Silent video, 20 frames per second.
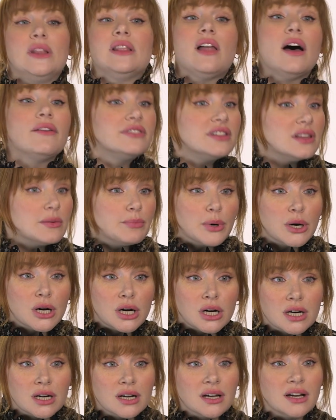we loved the
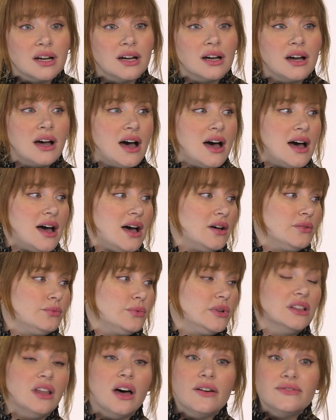book, uh,
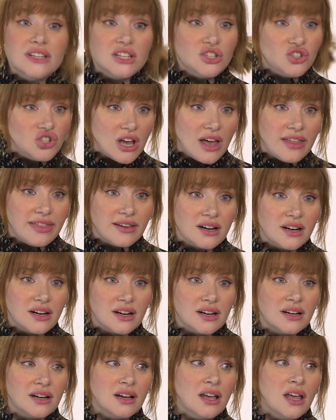we loved each
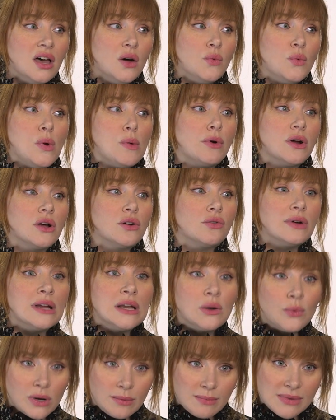other, we were in
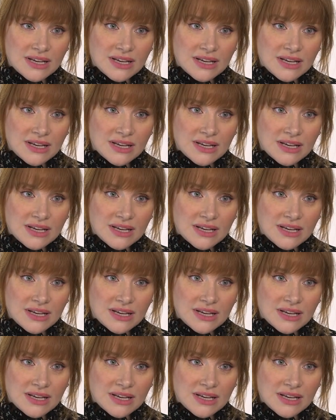Greenwood,